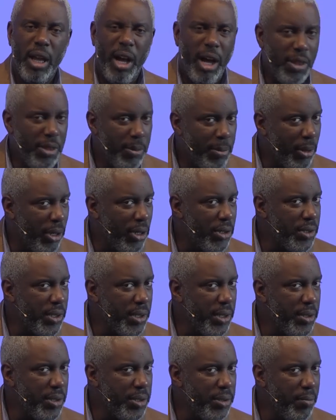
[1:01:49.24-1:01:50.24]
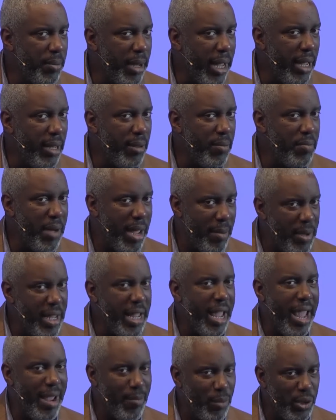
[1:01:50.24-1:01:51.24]
Other persons may, may
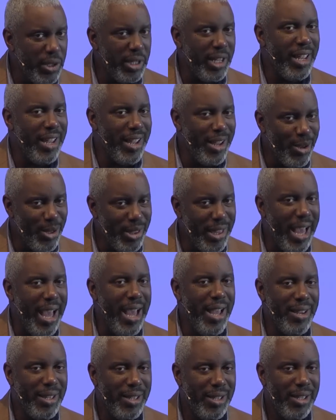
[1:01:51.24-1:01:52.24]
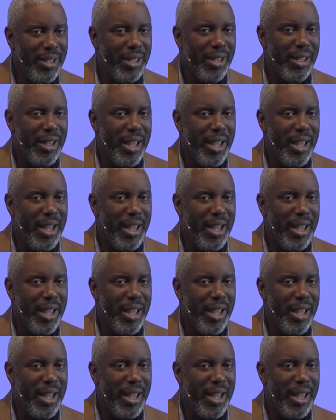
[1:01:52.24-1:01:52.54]
be able to hear that